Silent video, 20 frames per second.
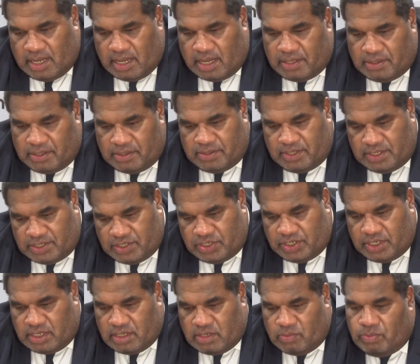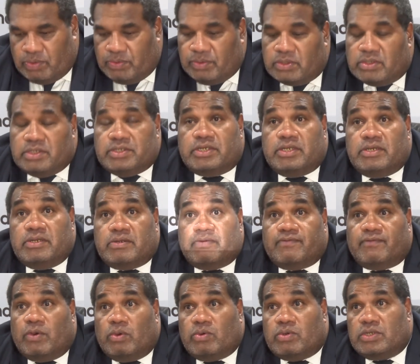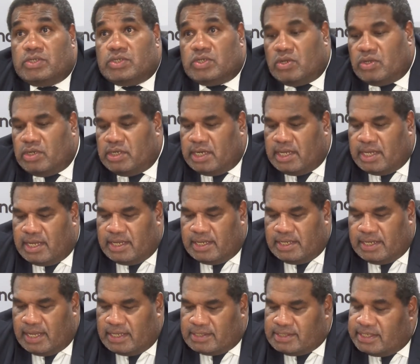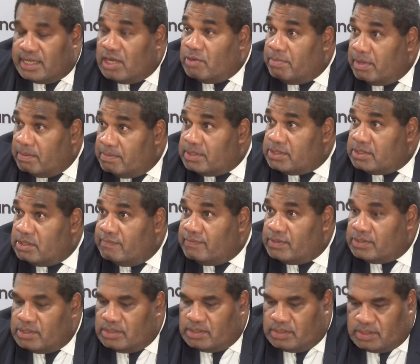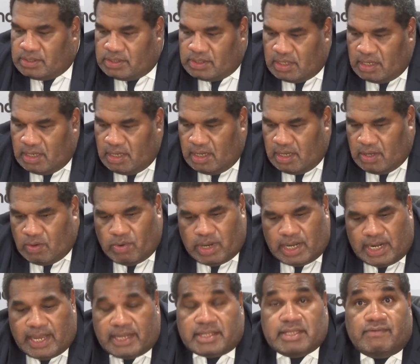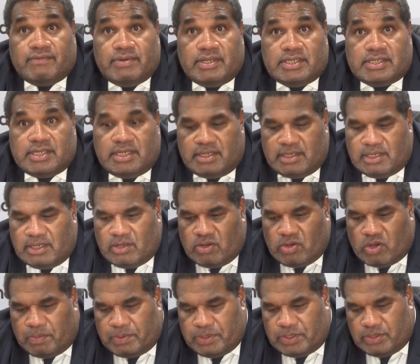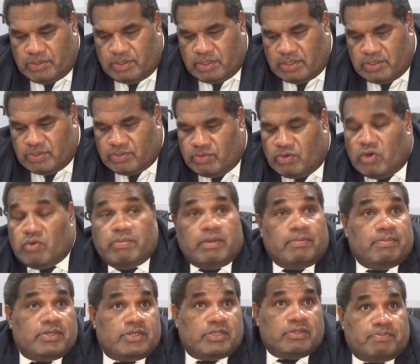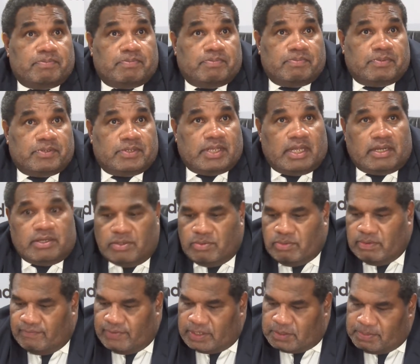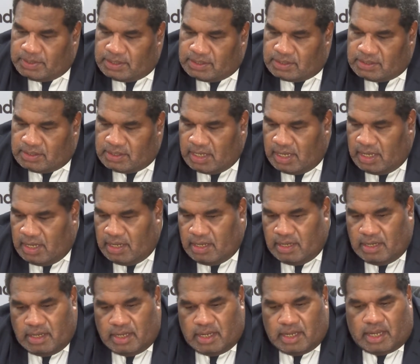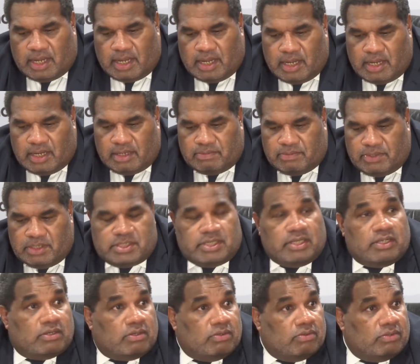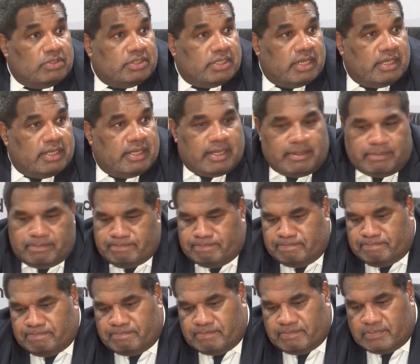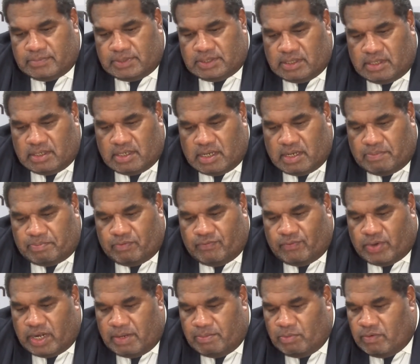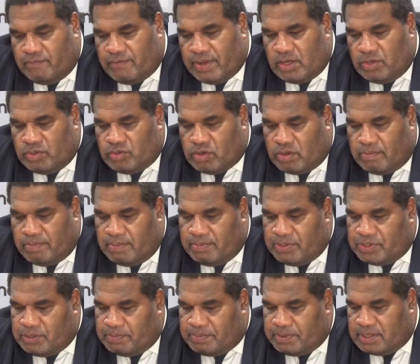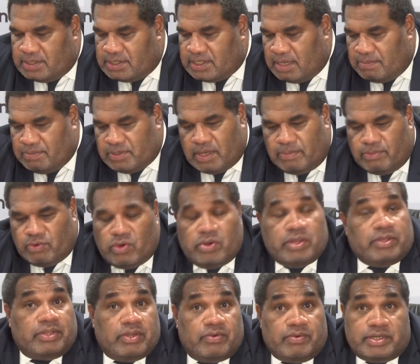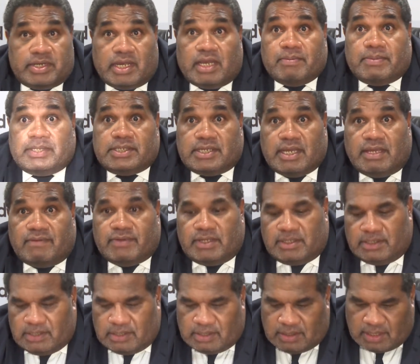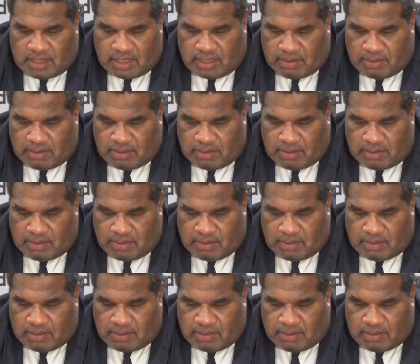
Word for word: This year, we will continue to focus on enhancing our member services while actively seeking opportunities to grow memberships and new investments. This includes providing more value to our membership at the same time growing their retirement savings.